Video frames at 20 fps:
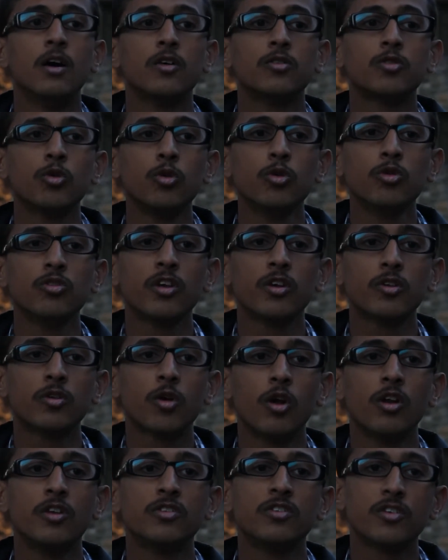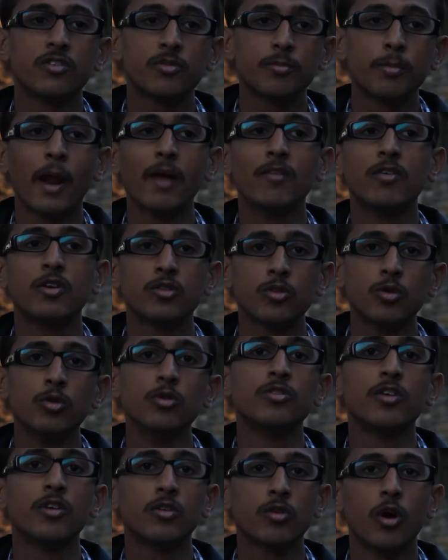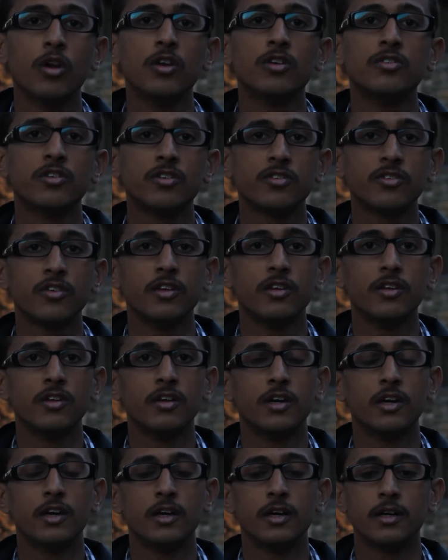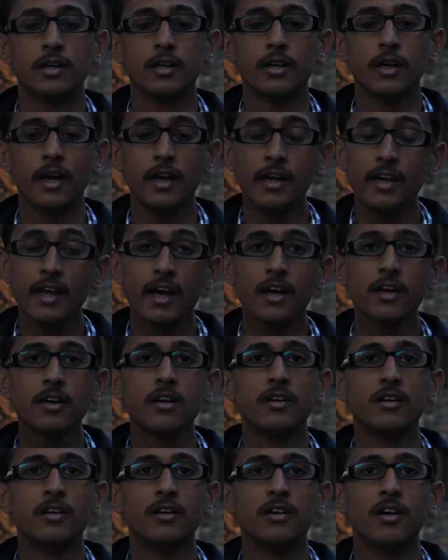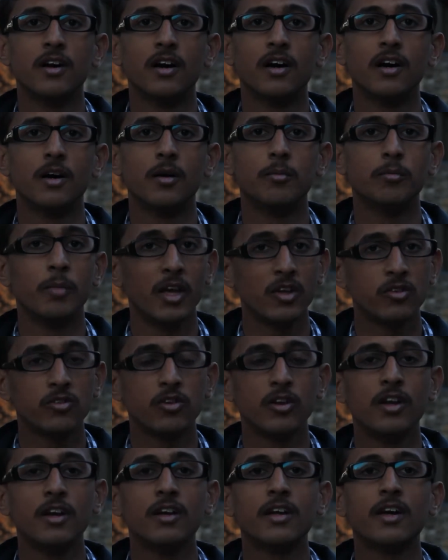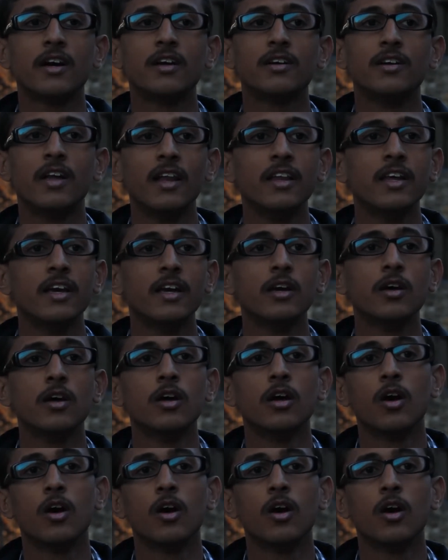schools and colleges, private schools and colleges in India, based in India, Delhi.